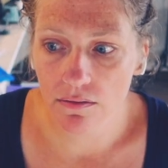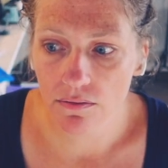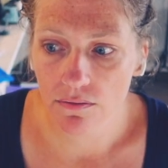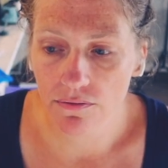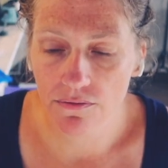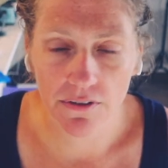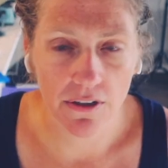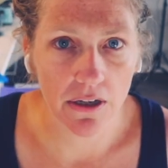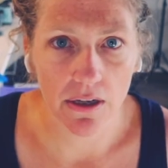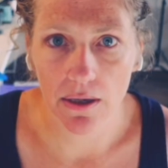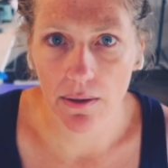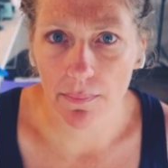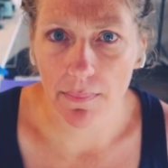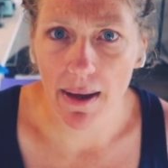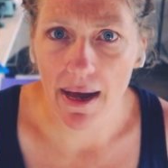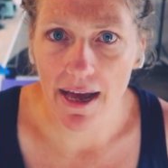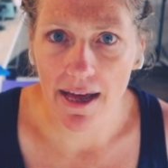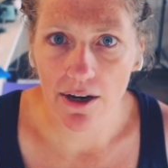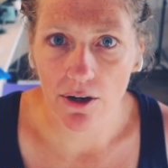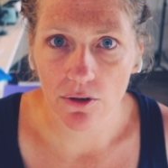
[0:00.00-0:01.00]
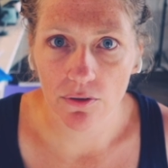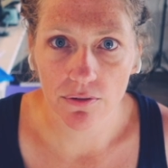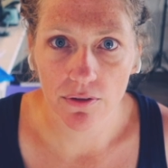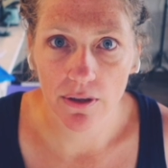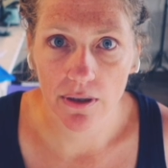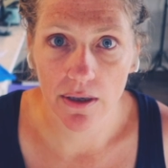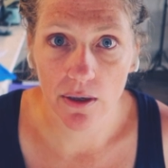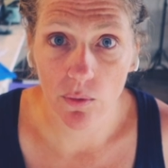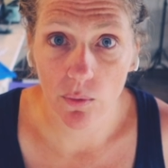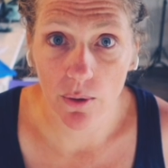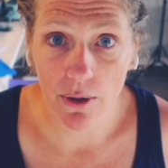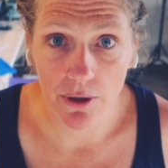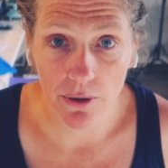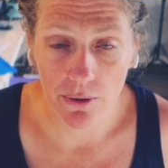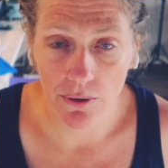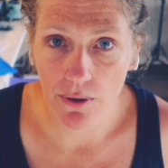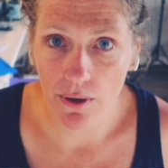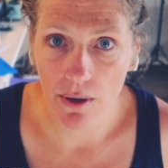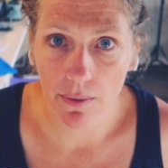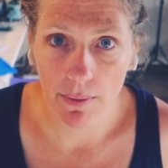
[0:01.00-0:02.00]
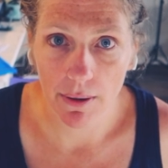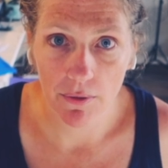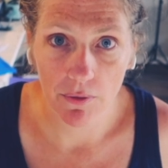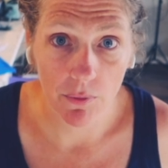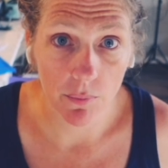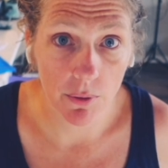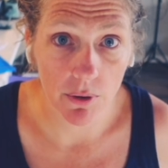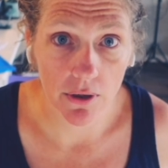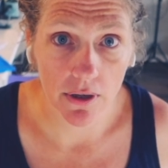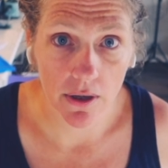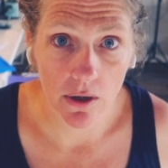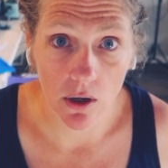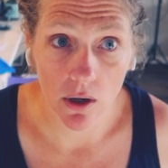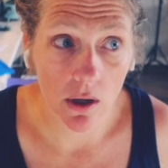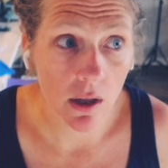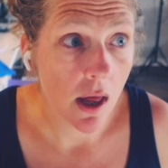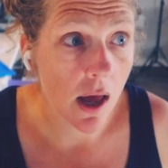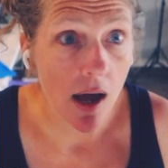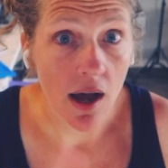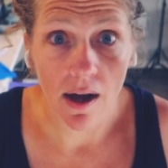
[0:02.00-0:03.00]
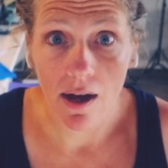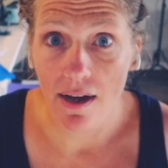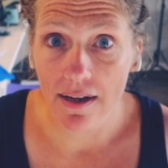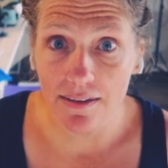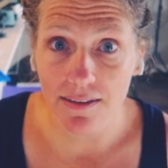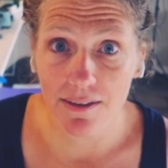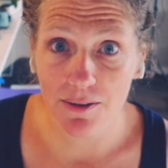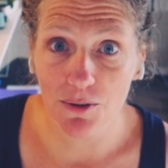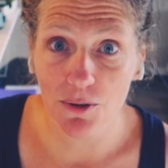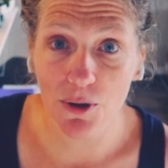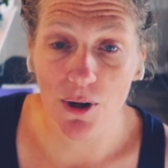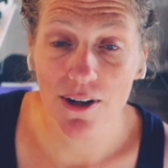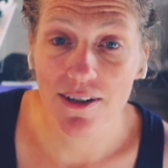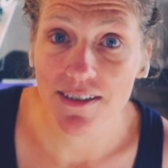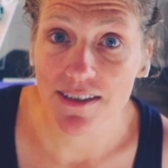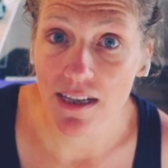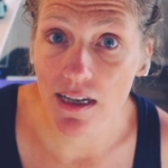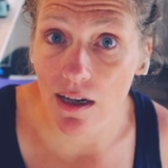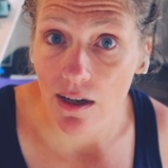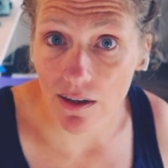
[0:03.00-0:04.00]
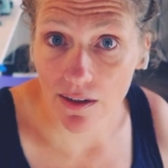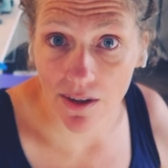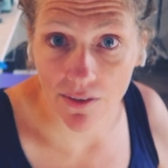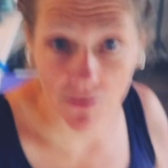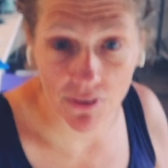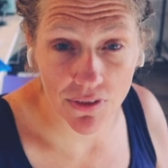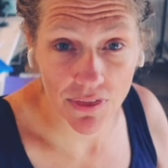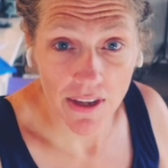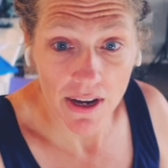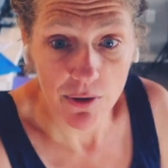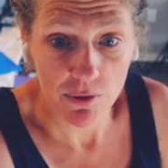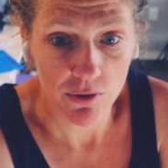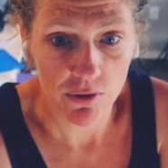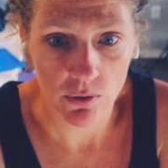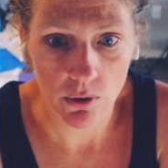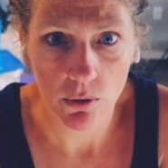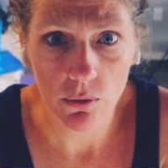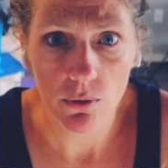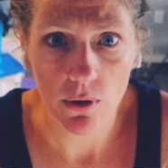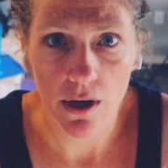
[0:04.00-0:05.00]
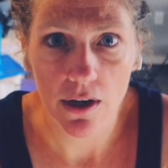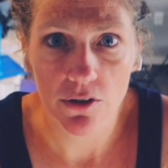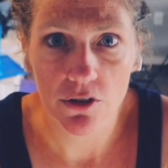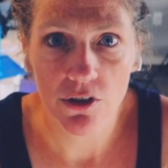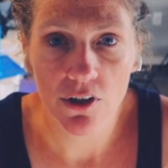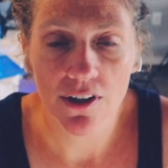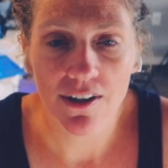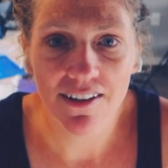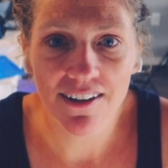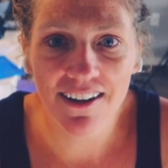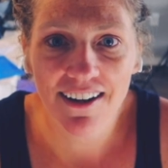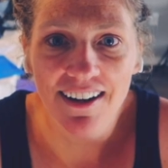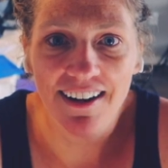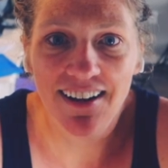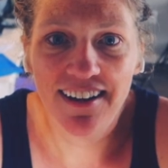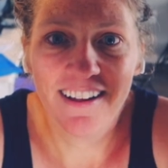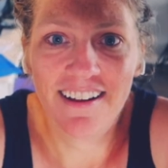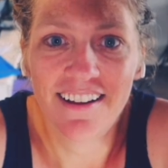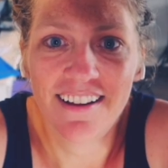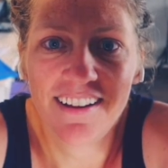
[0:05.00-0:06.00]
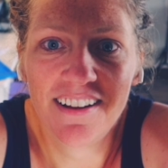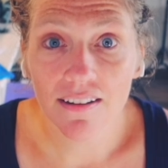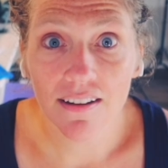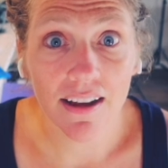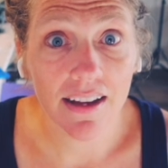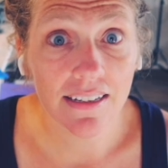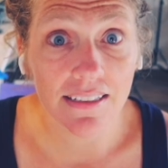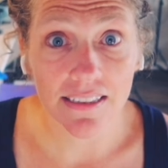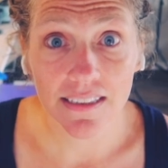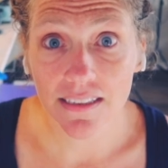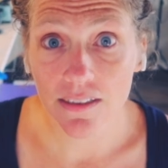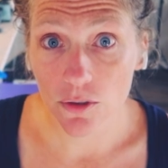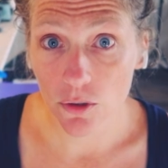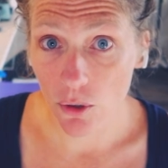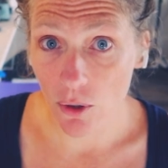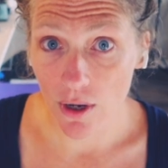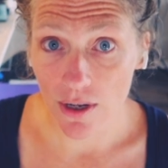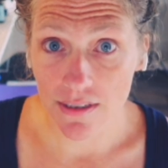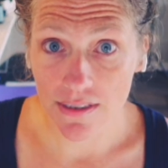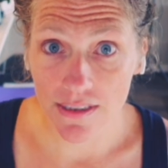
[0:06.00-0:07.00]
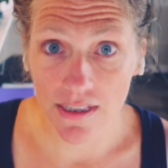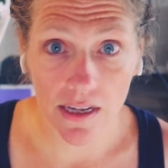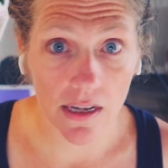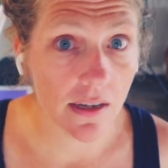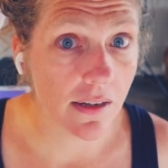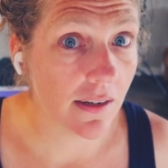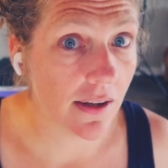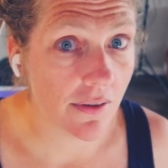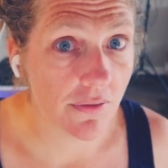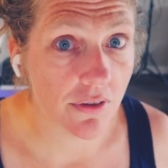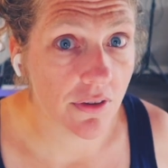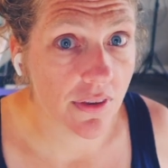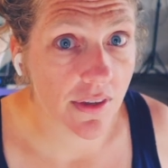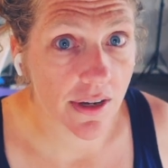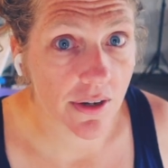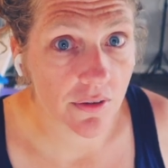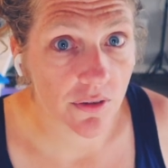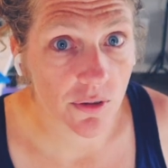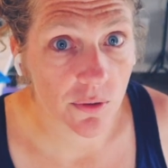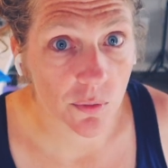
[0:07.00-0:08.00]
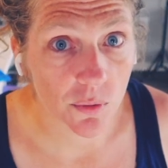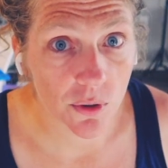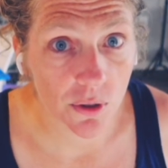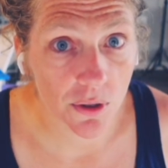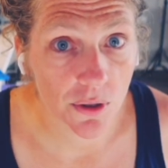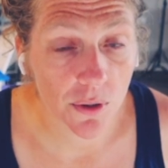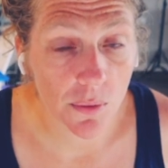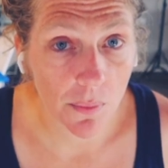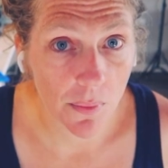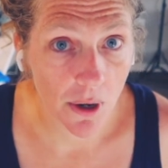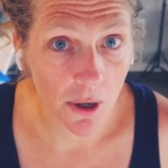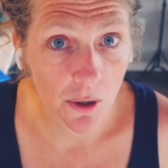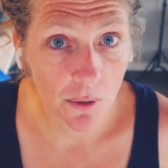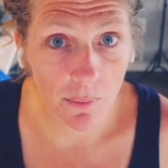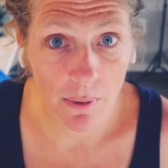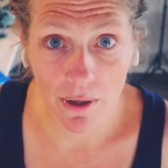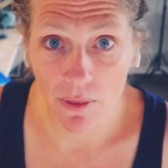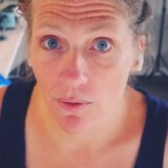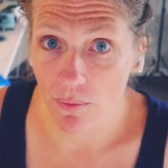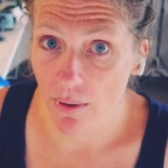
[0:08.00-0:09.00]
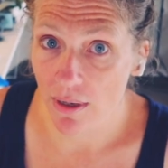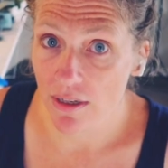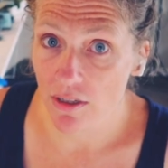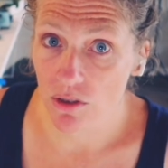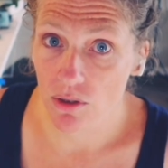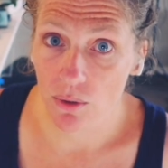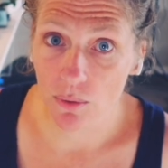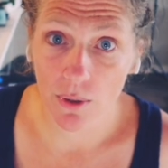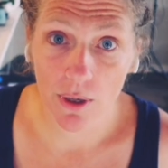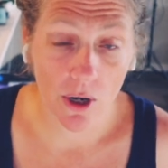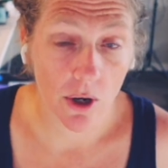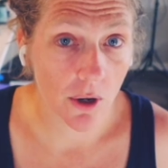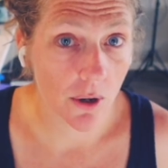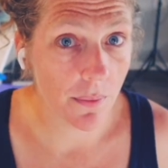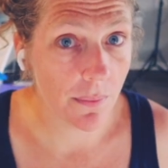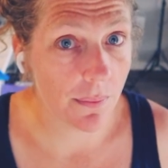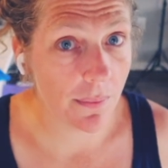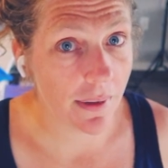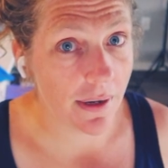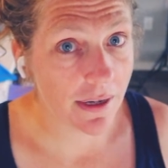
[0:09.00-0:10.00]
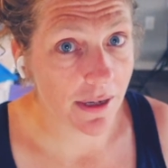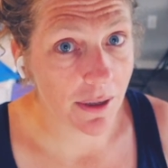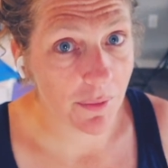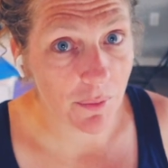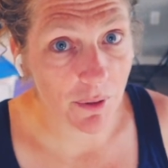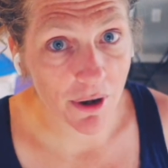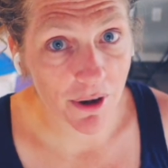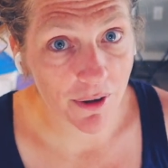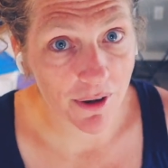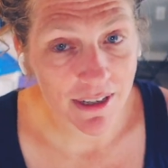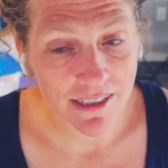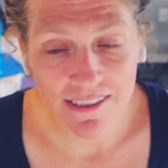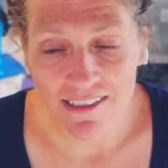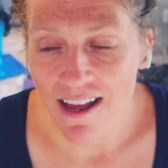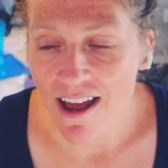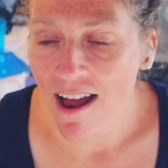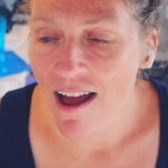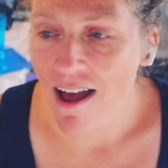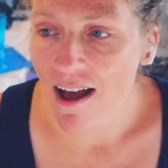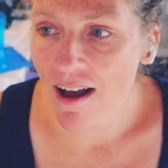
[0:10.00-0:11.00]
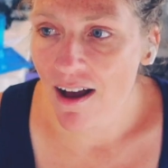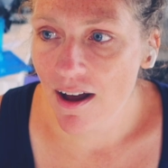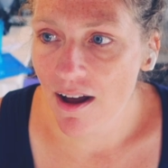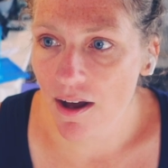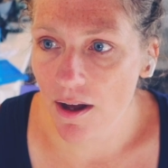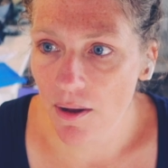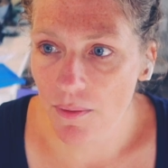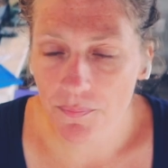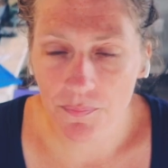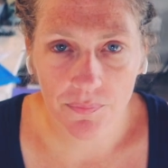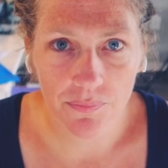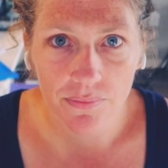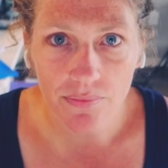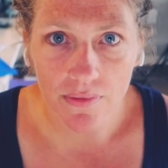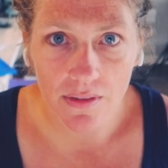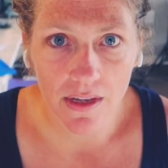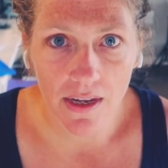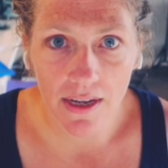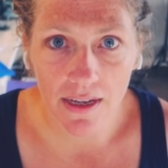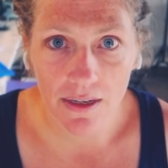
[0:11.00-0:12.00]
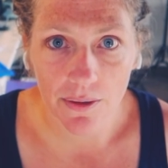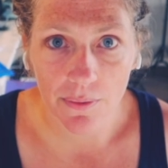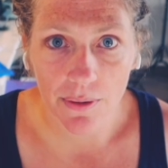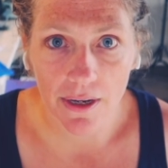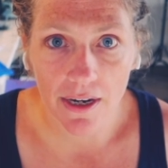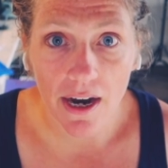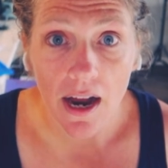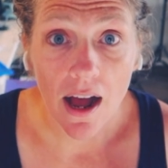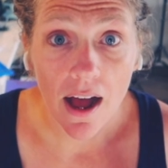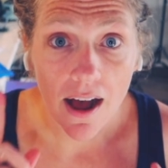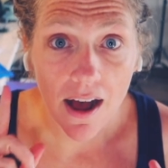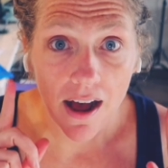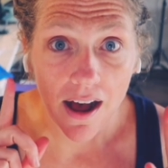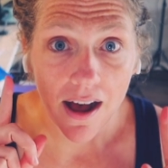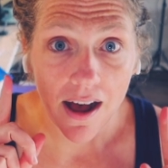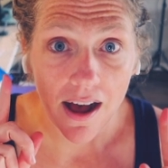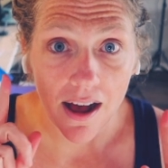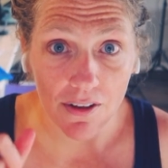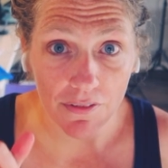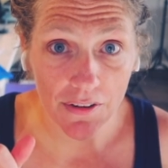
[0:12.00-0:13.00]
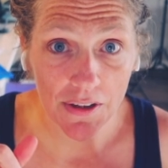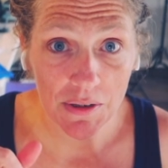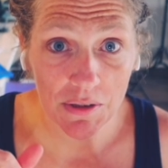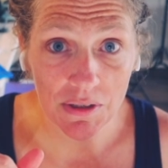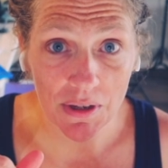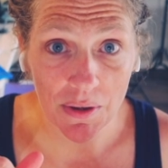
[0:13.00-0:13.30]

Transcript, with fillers: feeling bad or feeling weird about the book at all. I did cross the eleven thousand, oh gosh. I did cross the eleven thousand word mark, by the way, so we are making progress. Um, anyway, I found